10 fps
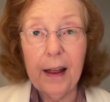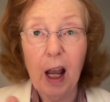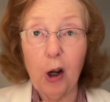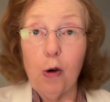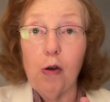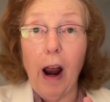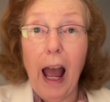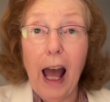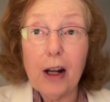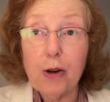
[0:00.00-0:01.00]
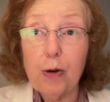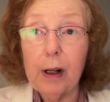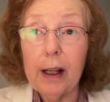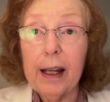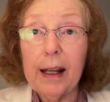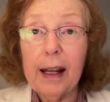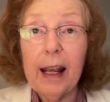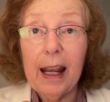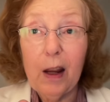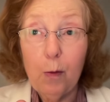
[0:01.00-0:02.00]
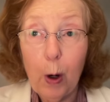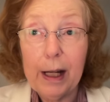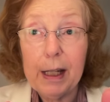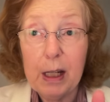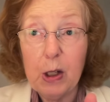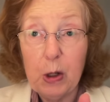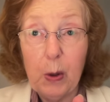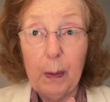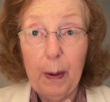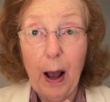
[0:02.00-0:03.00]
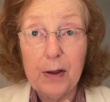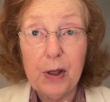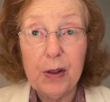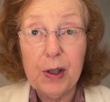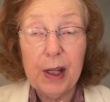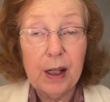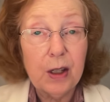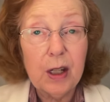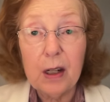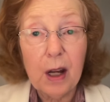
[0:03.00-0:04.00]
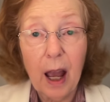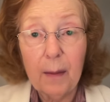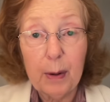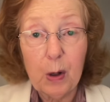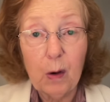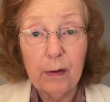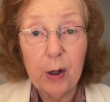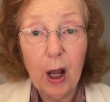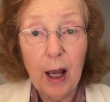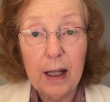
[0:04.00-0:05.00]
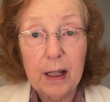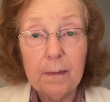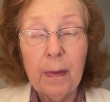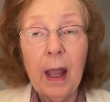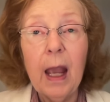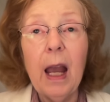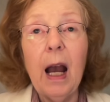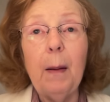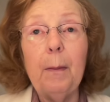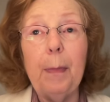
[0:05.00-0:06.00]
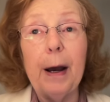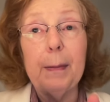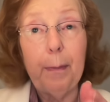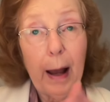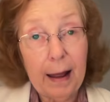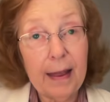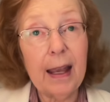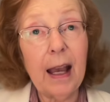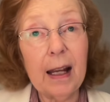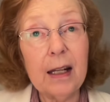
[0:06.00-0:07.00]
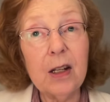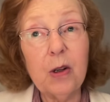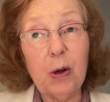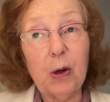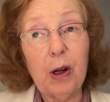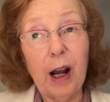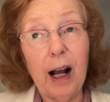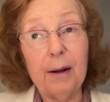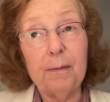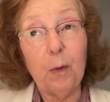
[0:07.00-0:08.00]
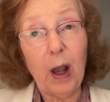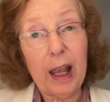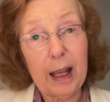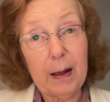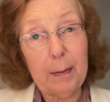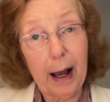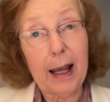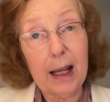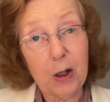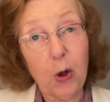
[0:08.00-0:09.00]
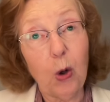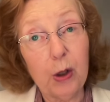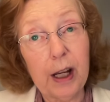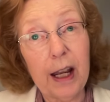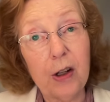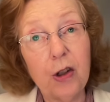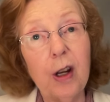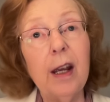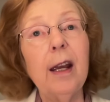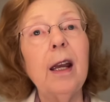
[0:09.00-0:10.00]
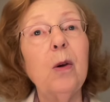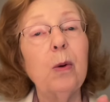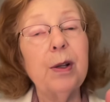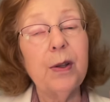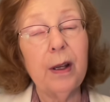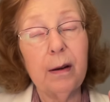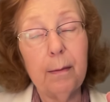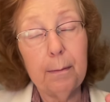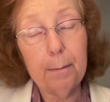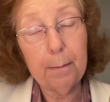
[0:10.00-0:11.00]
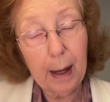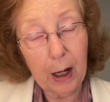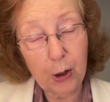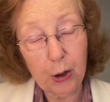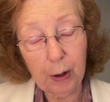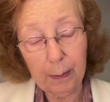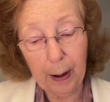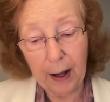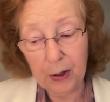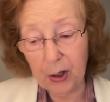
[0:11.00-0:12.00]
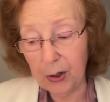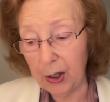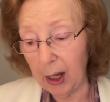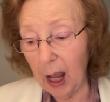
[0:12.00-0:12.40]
Gradually, he went into apostasy. It didn't happen overnight. But by the end, by his old age, he was in major apostasy.